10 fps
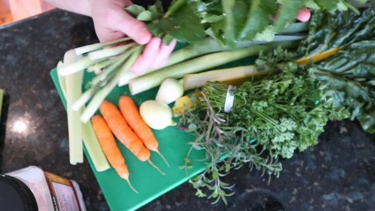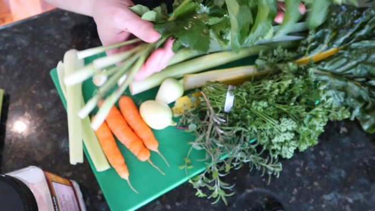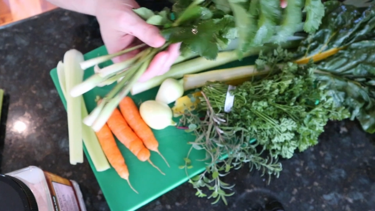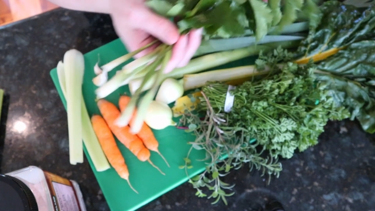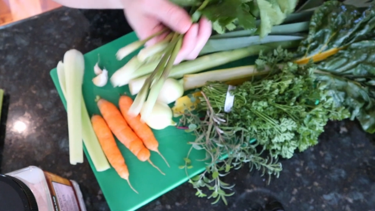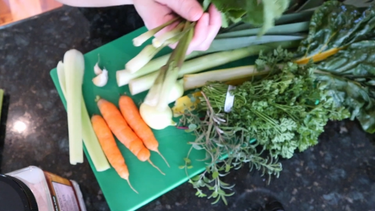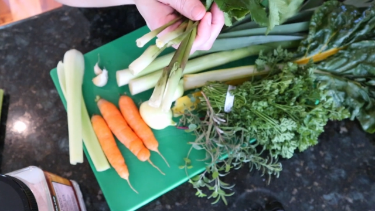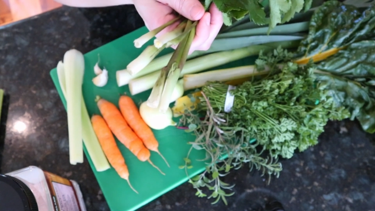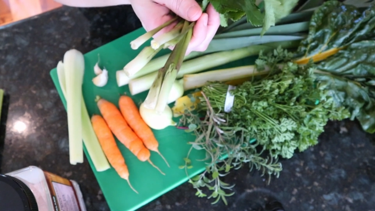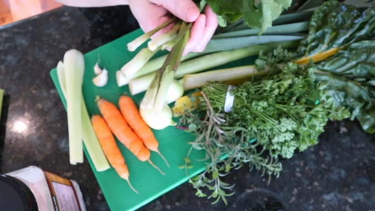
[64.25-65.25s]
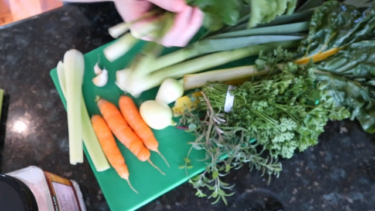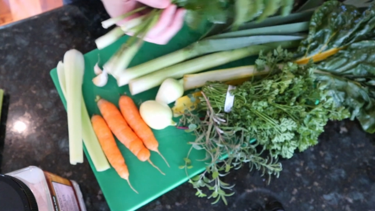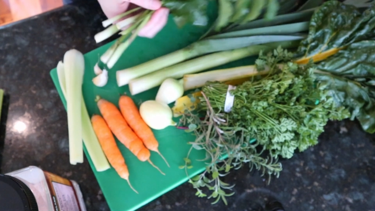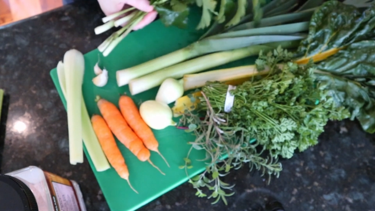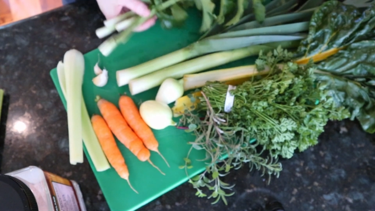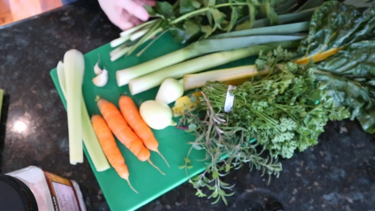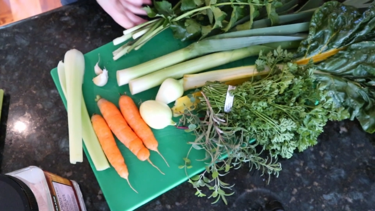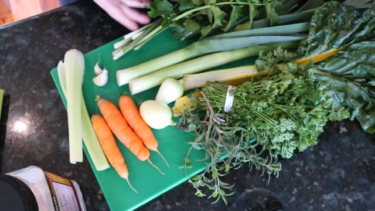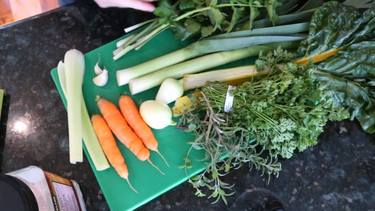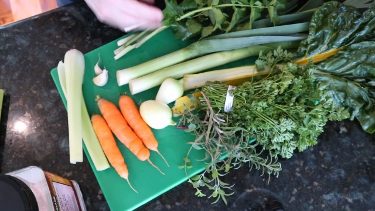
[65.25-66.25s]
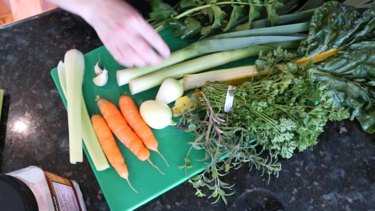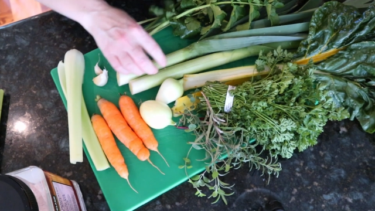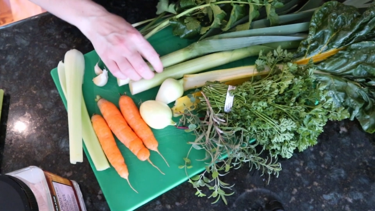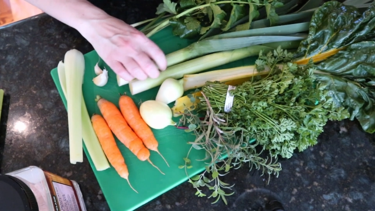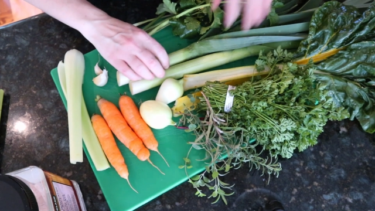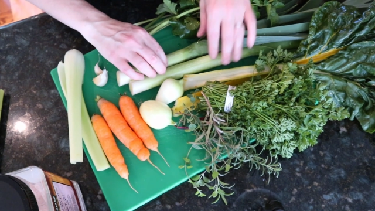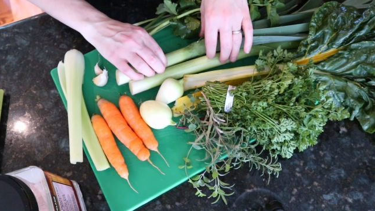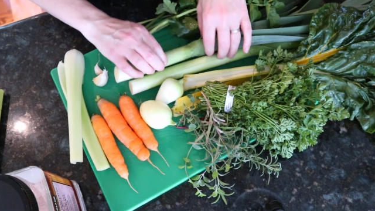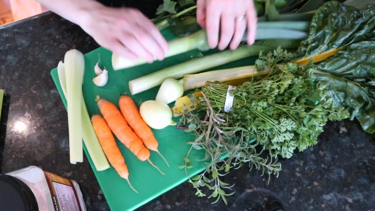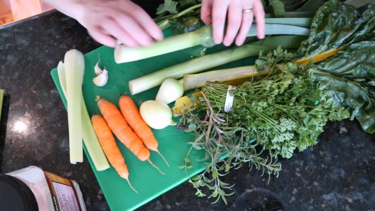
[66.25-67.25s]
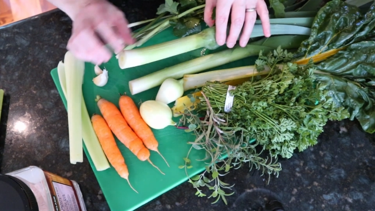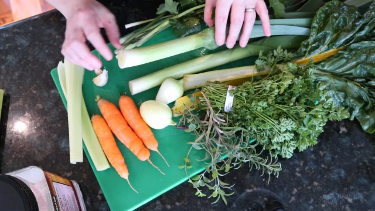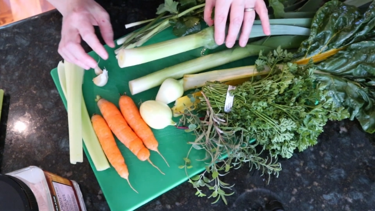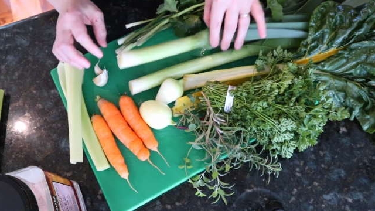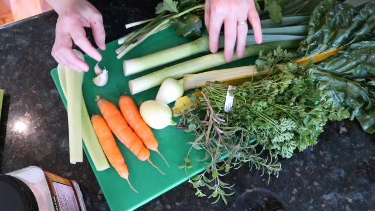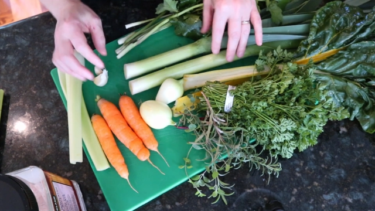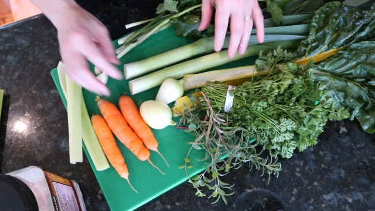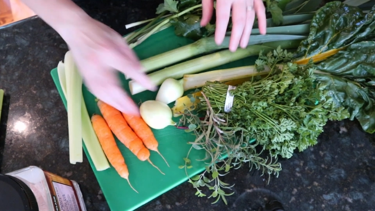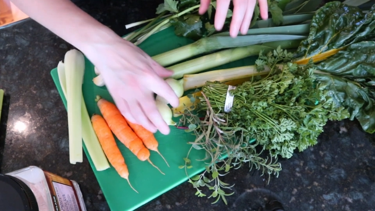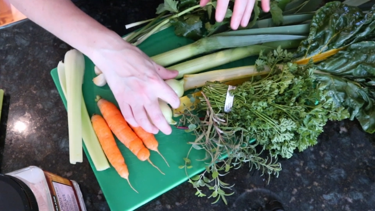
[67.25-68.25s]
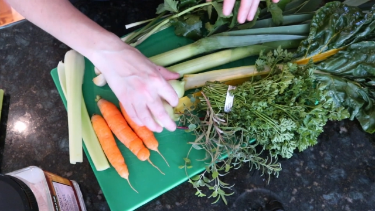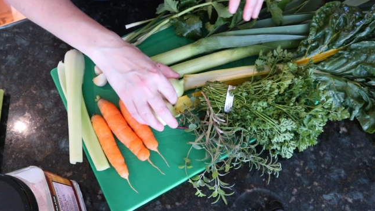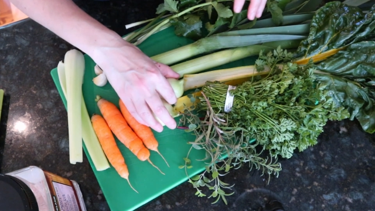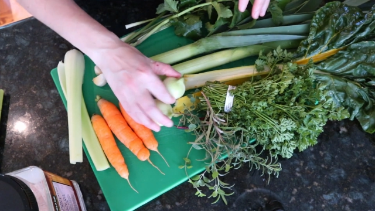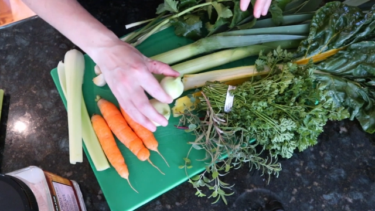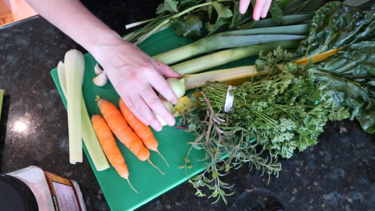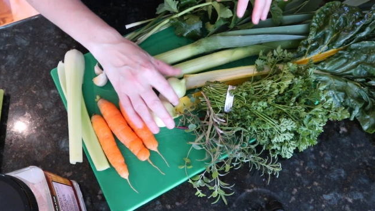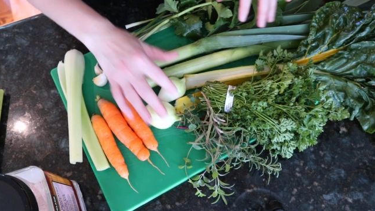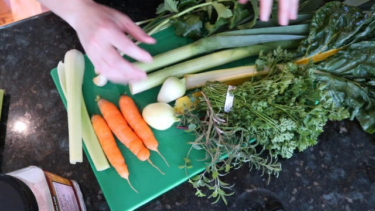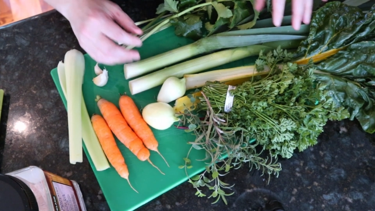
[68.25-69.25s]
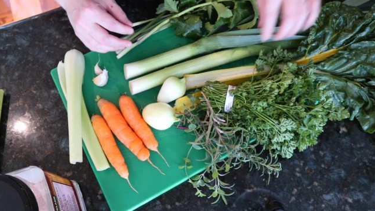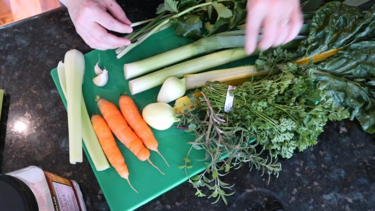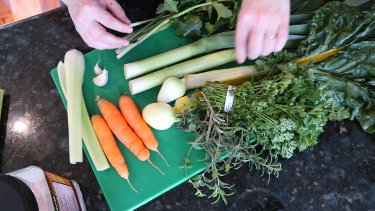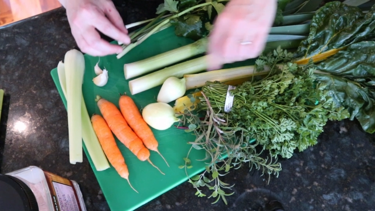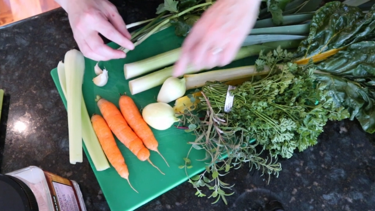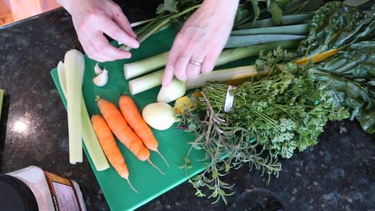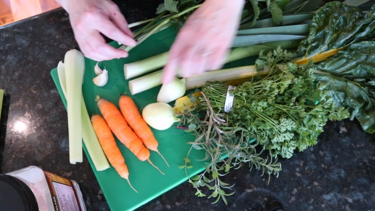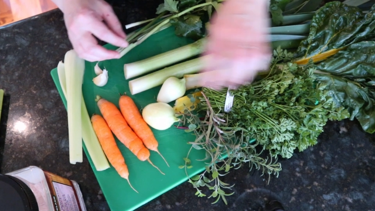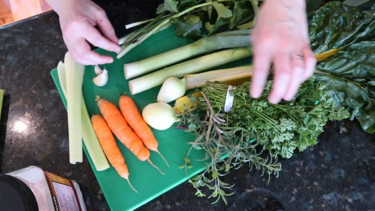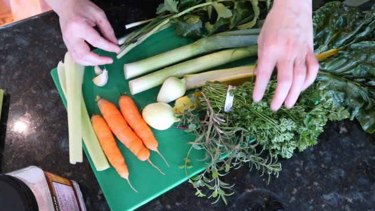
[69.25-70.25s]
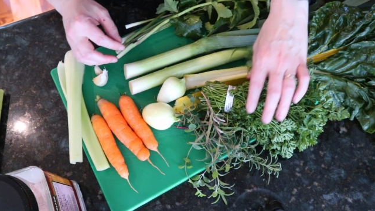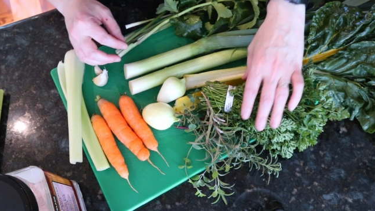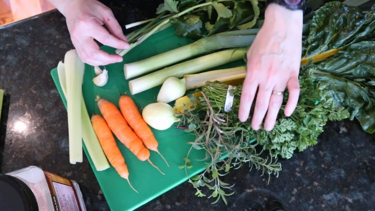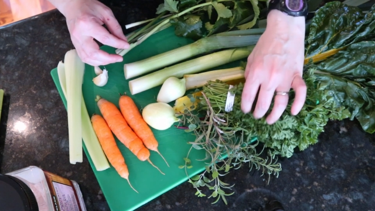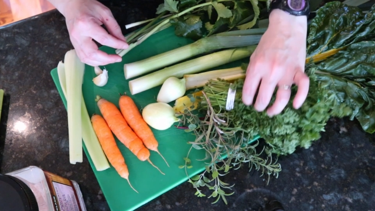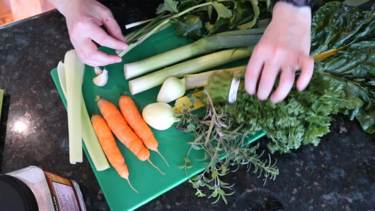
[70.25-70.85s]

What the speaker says: [unreadable: no face in view]